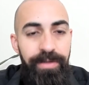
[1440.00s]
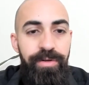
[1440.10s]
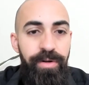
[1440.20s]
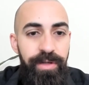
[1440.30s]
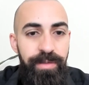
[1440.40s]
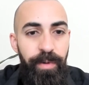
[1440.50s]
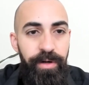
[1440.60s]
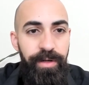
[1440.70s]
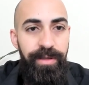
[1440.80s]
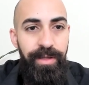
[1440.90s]
enter this
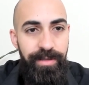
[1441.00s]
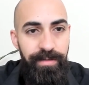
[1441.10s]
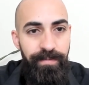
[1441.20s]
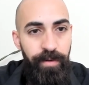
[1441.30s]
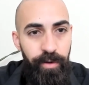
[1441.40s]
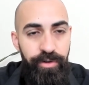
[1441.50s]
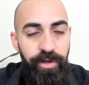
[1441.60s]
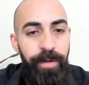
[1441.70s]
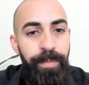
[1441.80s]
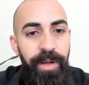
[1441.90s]
market that's ultra
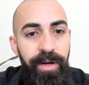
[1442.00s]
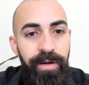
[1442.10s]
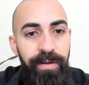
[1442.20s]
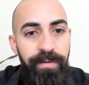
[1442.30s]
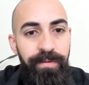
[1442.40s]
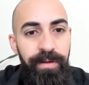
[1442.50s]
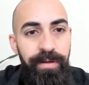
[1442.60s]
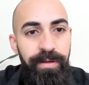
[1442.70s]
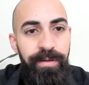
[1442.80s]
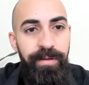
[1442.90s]
competitive
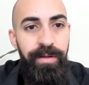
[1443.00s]
and